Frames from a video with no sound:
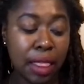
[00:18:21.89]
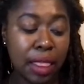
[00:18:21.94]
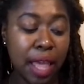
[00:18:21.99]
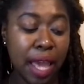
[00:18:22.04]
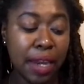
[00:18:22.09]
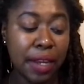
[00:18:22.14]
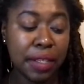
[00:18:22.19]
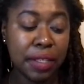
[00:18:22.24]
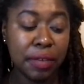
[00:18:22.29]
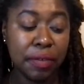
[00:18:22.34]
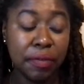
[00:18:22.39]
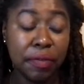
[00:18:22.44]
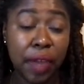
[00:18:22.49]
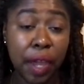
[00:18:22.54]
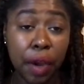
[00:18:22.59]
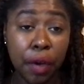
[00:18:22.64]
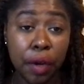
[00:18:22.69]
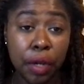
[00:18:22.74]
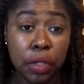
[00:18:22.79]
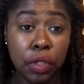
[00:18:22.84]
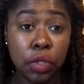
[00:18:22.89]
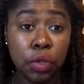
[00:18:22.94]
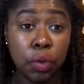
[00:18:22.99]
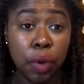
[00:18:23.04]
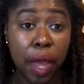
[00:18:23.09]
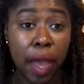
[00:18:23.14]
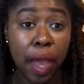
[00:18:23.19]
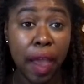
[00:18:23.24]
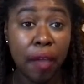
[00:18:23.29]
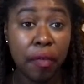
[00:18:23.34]
that is fairer
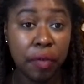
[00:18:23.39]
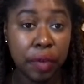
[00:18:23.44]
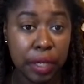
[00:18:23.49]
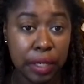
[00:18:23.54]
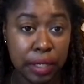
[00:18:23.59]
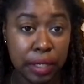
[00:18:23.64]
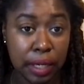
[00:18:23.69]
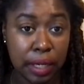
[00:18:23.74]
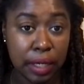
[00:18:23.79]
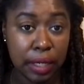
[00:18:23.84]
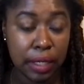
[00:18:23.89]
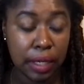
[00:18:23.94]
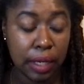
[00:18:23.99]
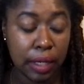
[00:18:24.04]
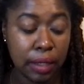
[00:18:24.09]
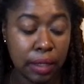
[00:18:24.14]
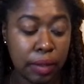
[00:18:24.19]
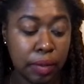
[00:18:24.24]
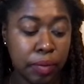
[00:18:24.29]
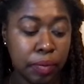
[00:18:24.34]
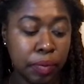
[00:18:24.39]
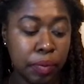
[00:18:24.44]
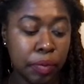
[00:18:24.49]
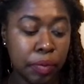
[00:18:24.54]
to every citizen,